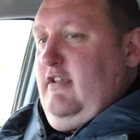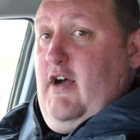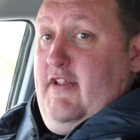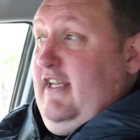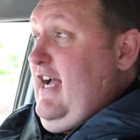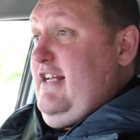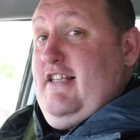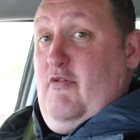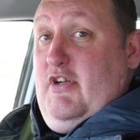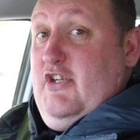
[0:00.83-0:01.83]
Hello guys,
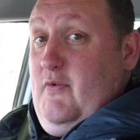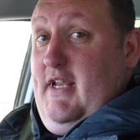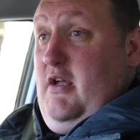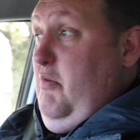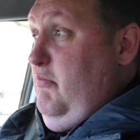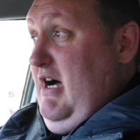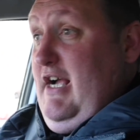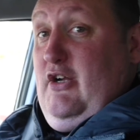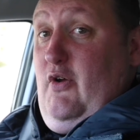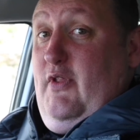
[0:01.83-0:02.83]
how you doing?
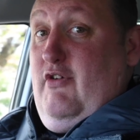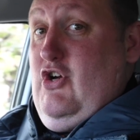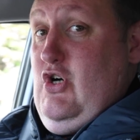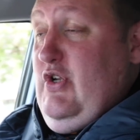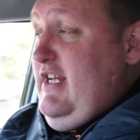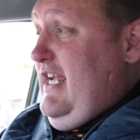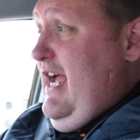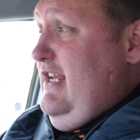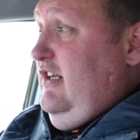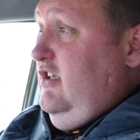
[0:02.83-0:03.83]
Back on the road
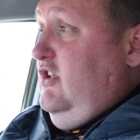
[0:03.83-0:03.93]
again.